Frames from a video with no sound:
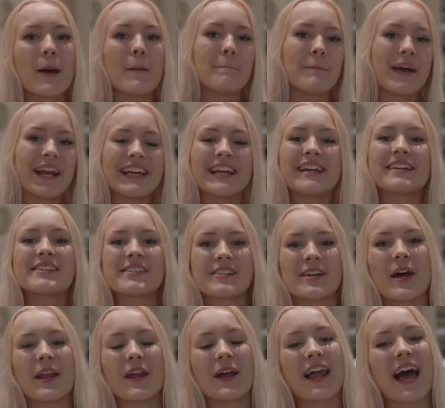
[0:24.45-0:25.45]
Many
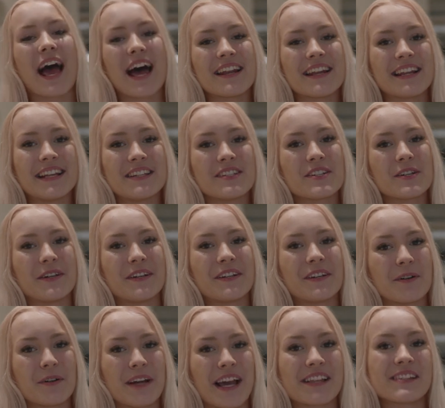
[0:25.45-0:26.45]
external and
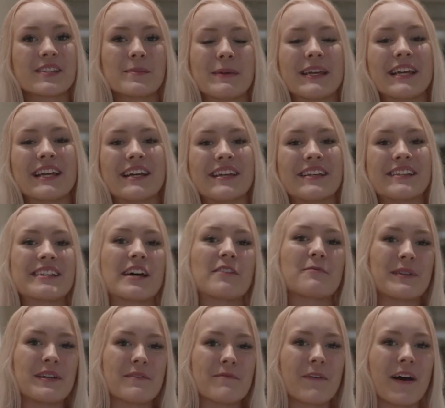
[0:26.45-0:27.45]
internal guest speakers have
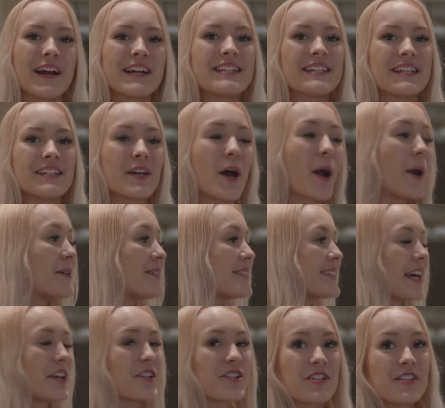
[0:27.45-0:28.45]
been invited to host
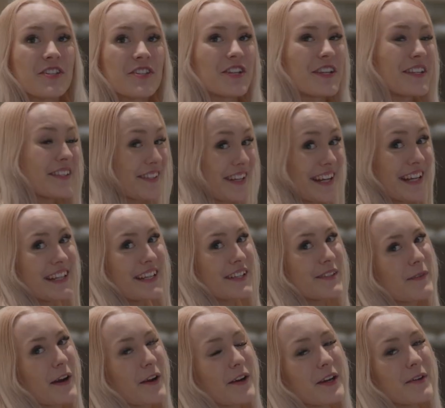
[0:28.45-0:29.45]
sessions just in this
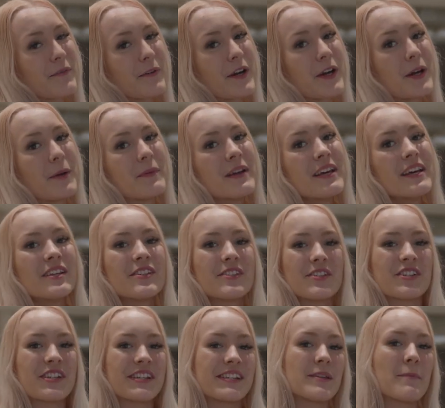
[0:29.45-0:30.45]
very room,
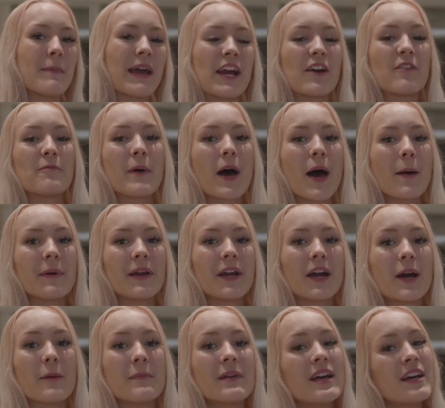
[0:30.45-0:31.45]
such as the Mayor of
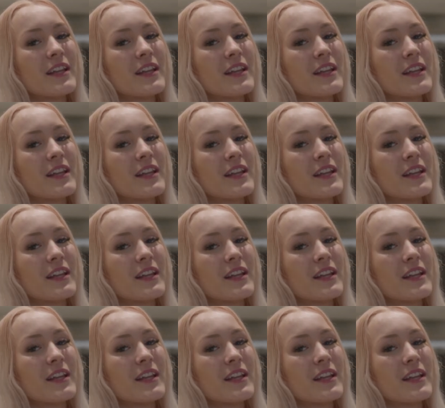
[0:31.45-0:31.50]
Birmingham,